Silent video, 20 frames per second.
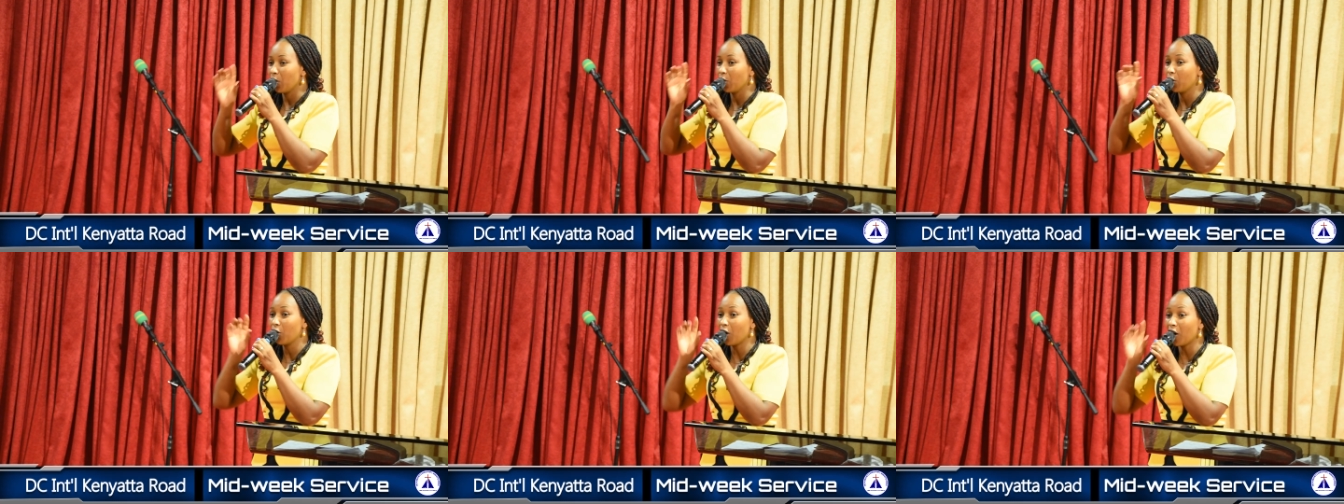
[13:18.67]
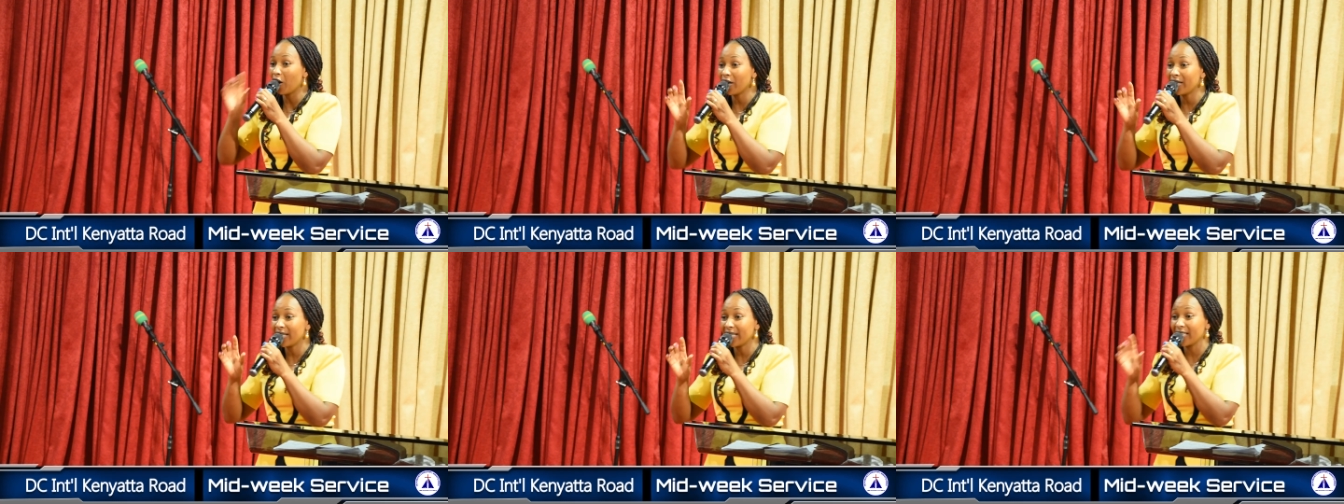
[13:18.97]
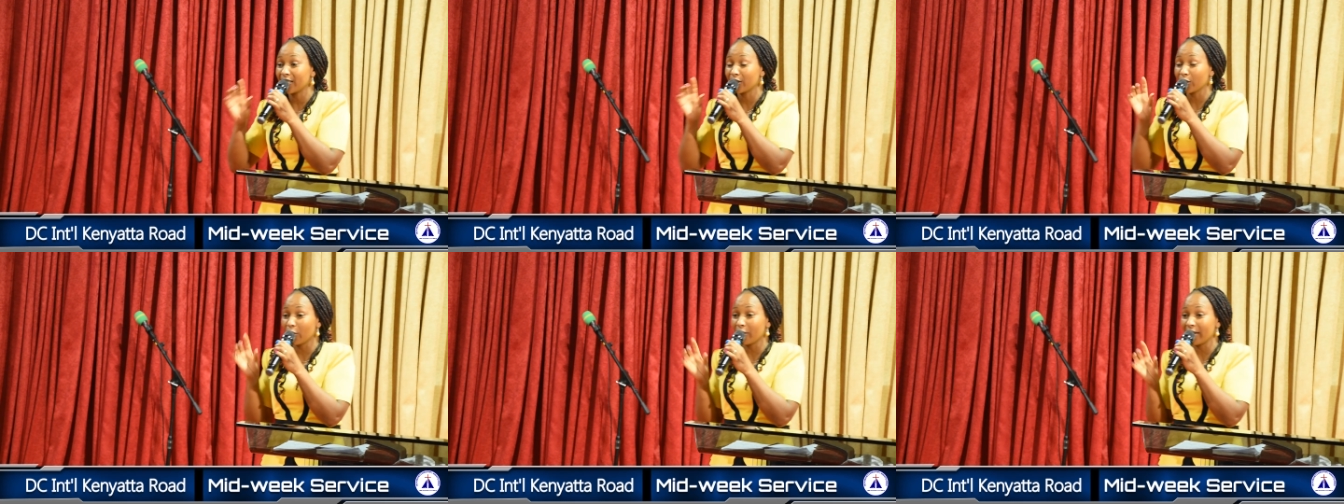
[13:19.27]
God
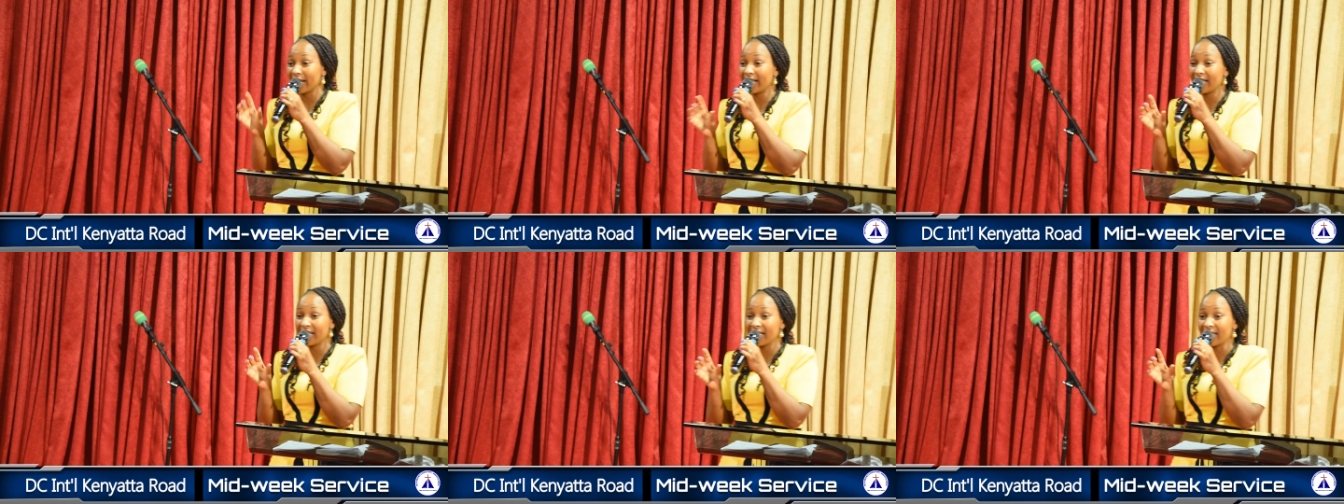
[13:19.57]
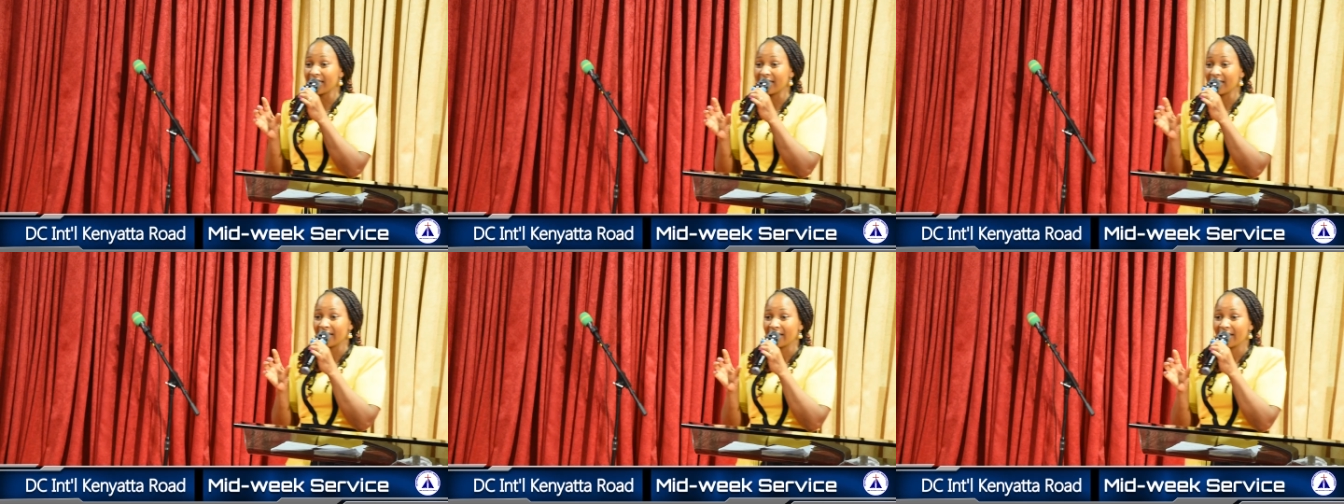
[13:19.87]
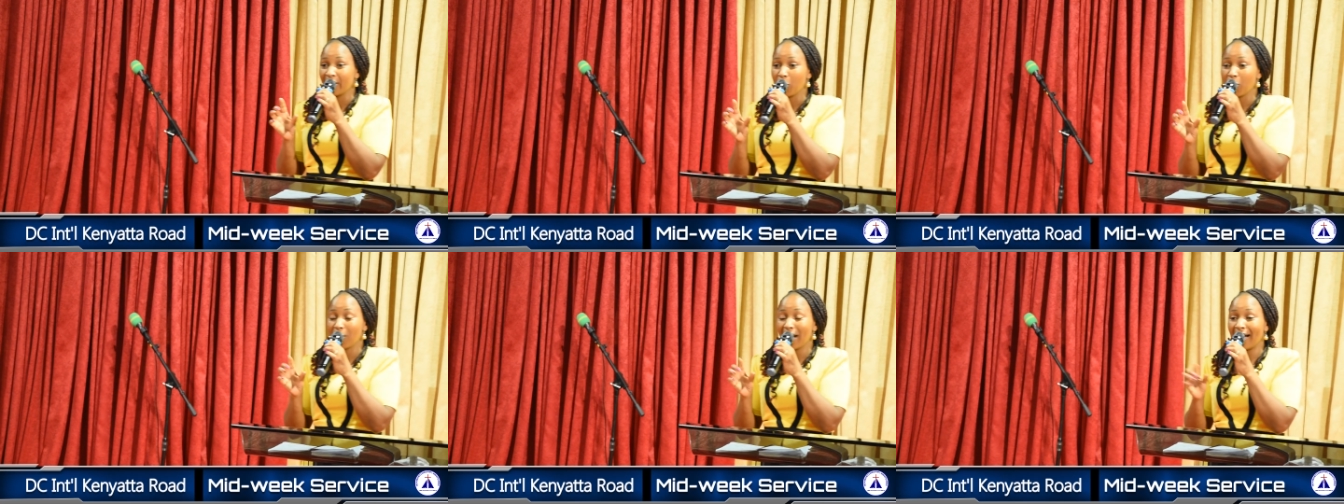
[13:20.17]
is already
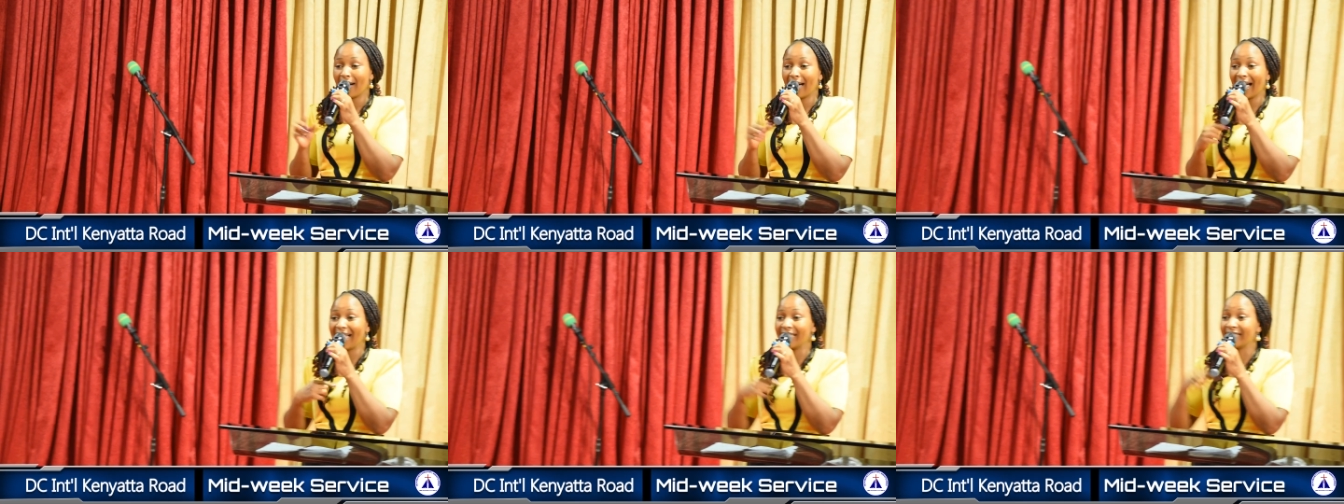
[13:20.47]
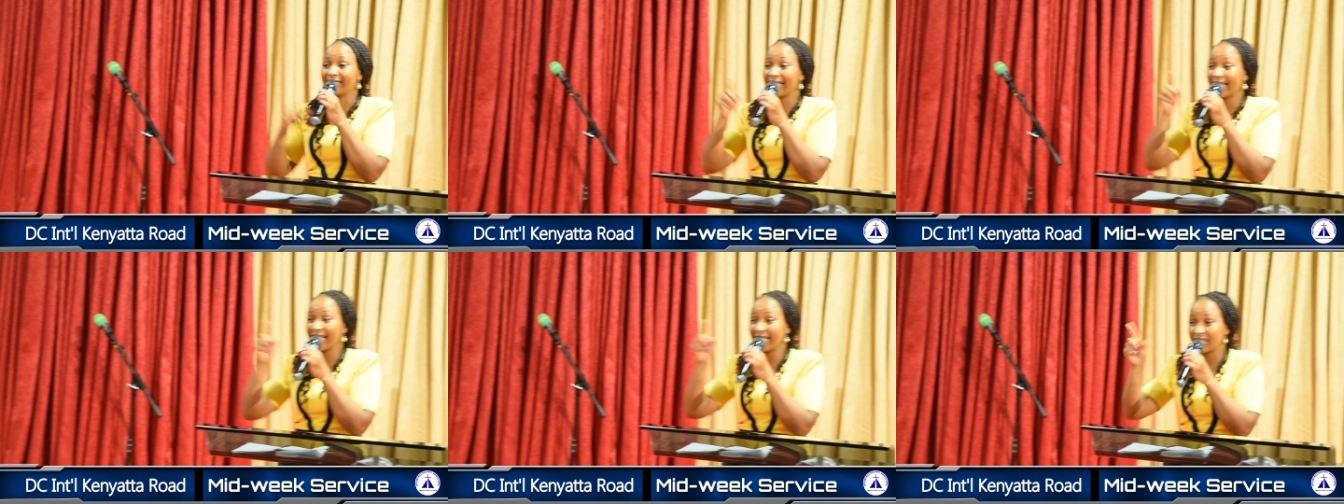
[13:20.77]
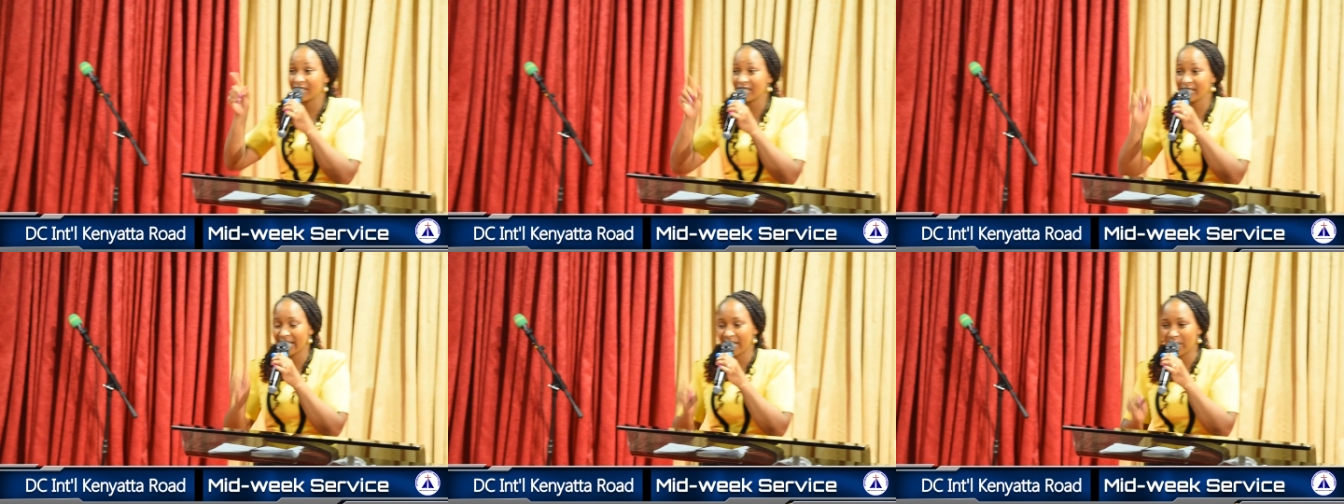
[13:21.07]
at a
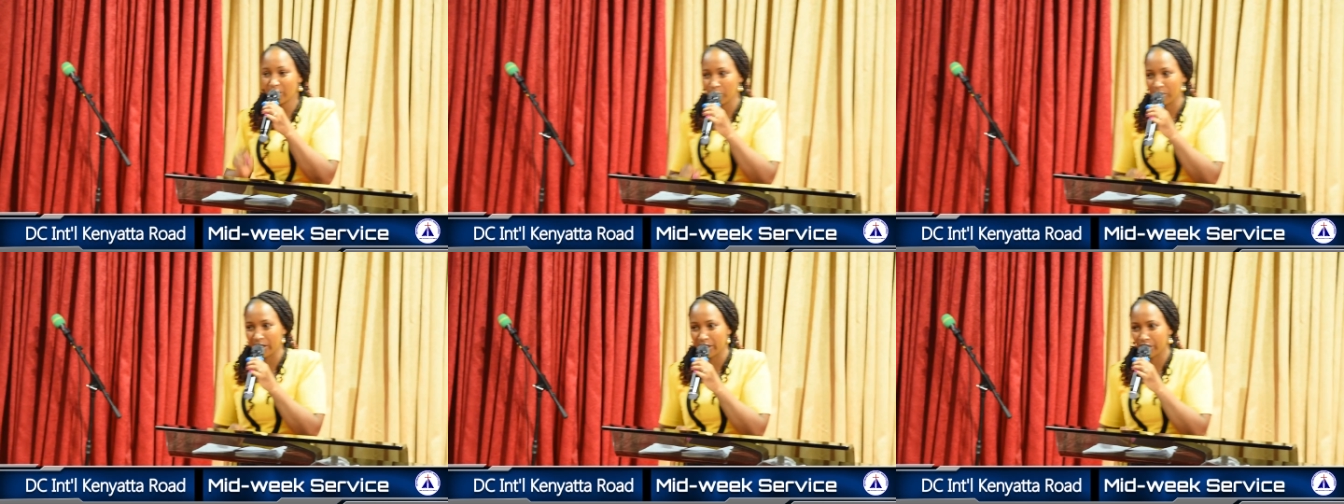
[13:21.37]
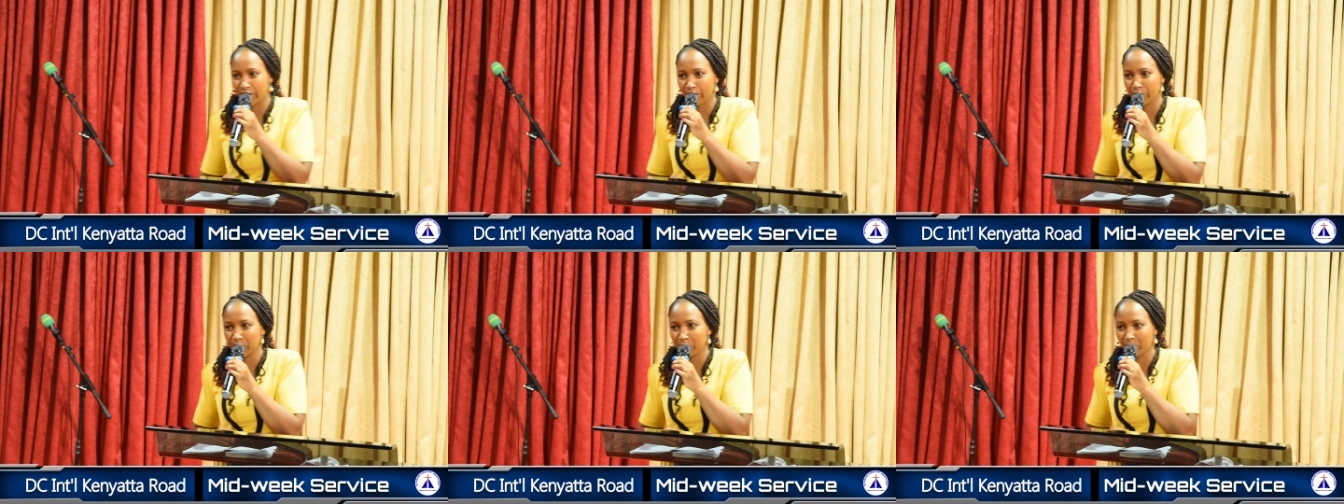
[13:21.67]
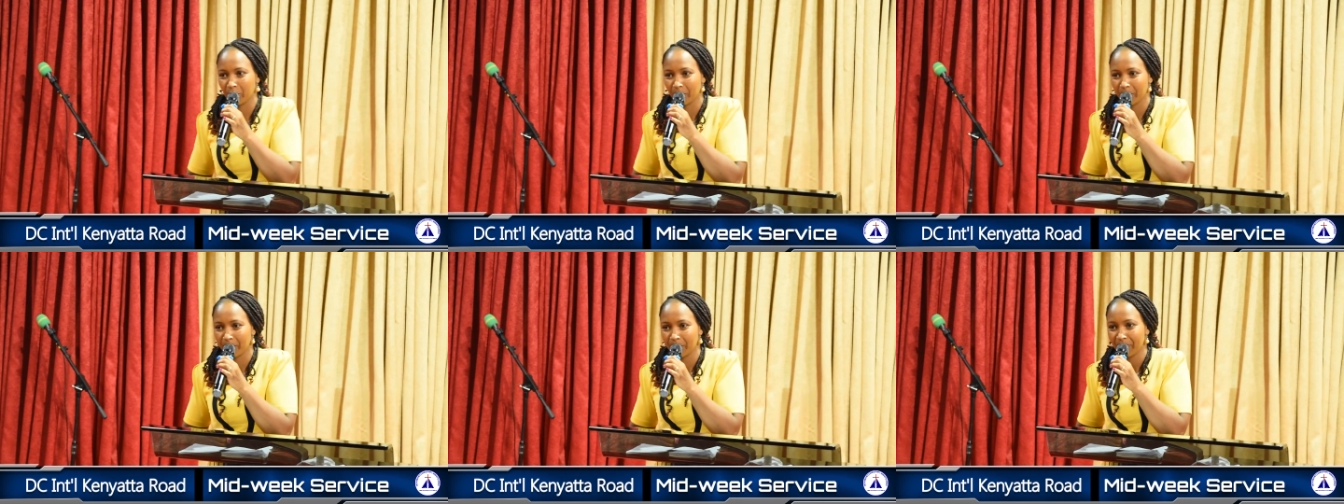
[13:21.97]
trend with you.